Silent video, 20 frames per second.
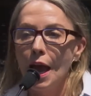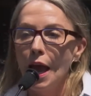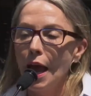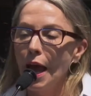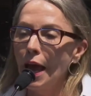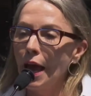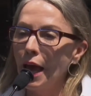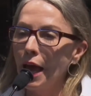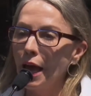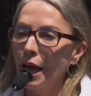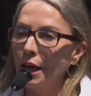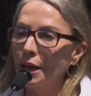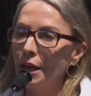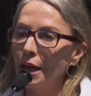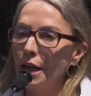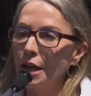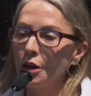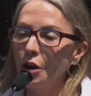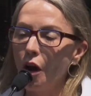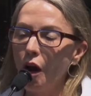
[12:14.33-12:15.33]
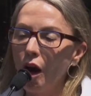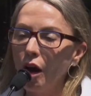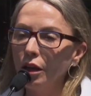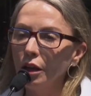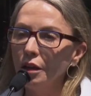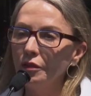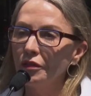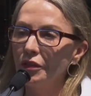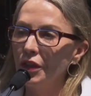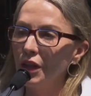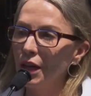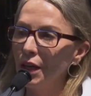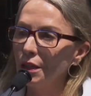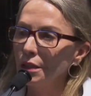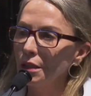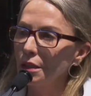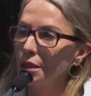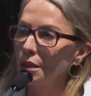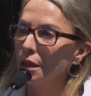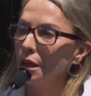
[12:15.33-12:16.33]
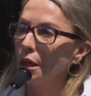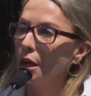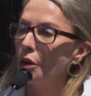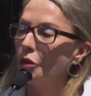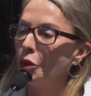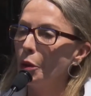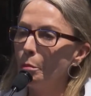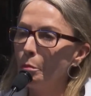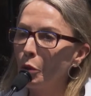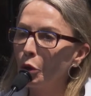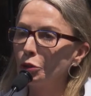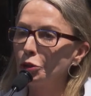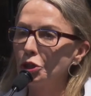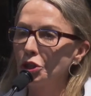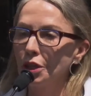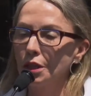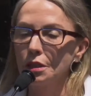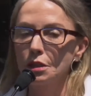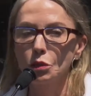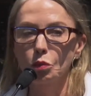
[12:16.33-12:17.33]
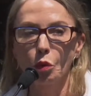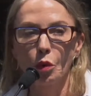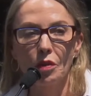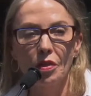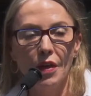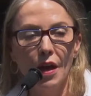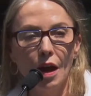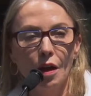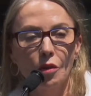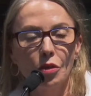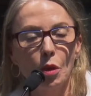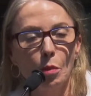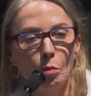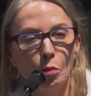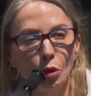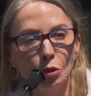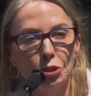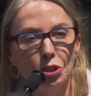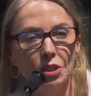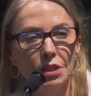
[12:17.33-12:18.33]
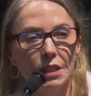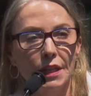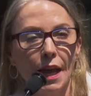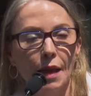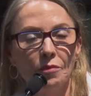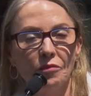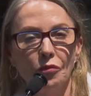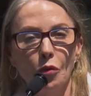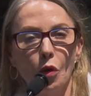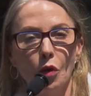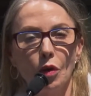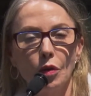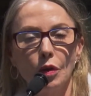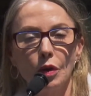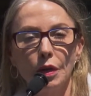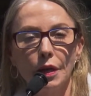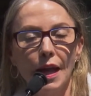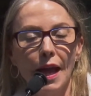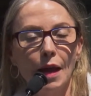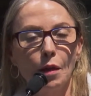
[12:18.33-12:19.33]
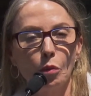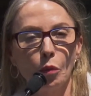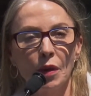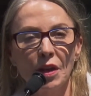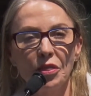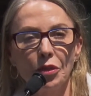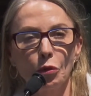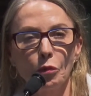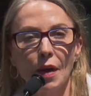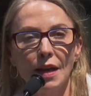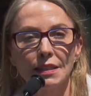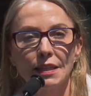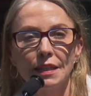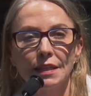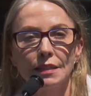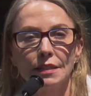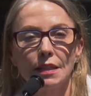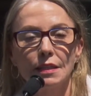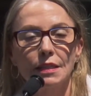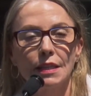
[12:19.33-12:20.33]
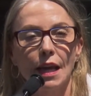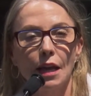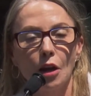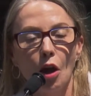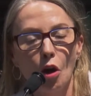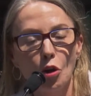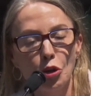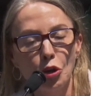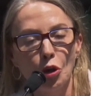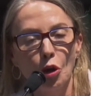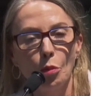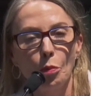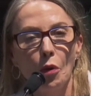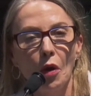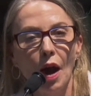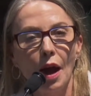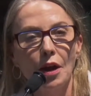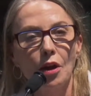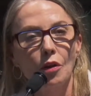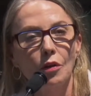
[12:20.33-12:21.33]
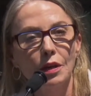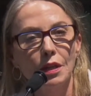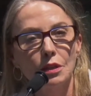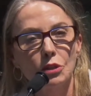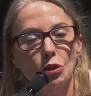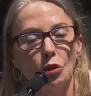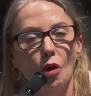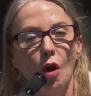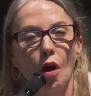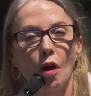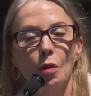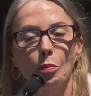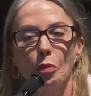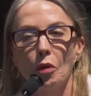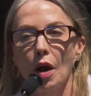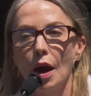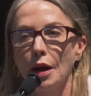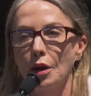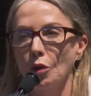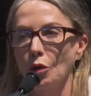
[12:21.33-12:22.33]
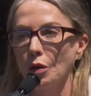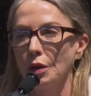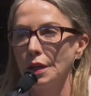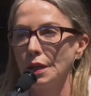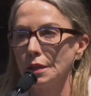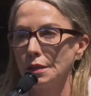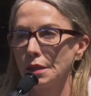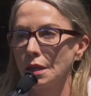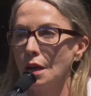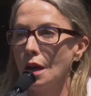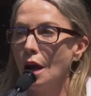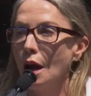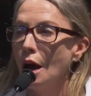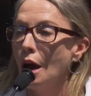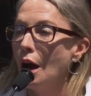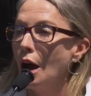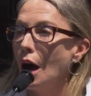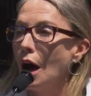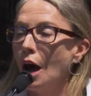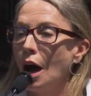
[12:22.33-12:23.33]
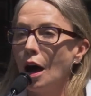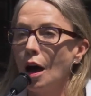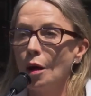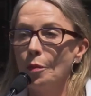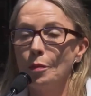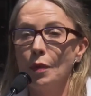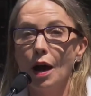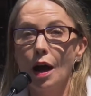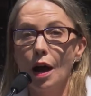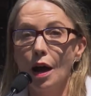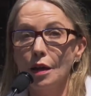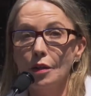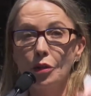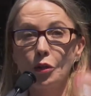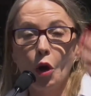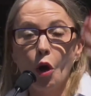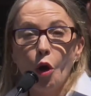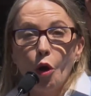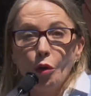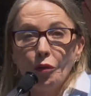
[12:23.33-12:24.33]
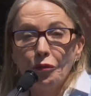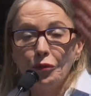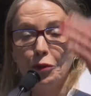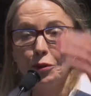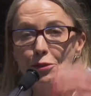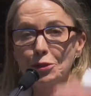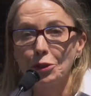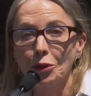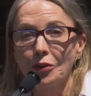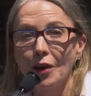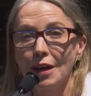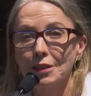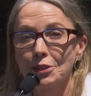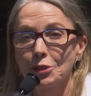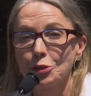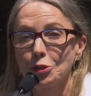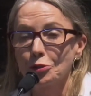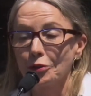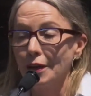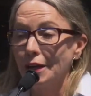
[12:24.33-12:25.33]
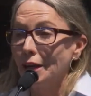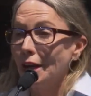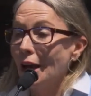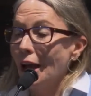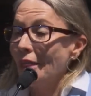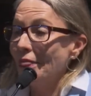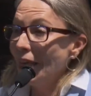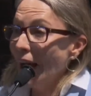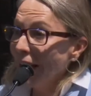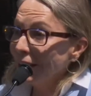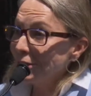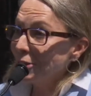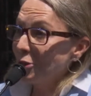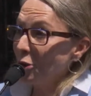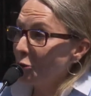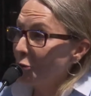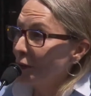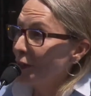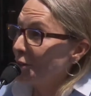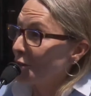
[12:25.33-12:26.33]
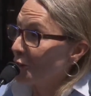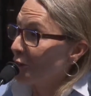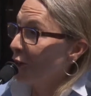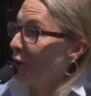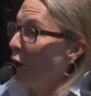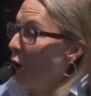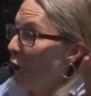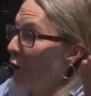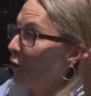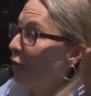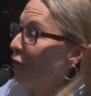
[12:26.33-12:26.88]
And in all of this, the merchants were there. The merchants came forward with the residents and said, your priorities are our priorities. The Whole Foods across the street, that's the original Whole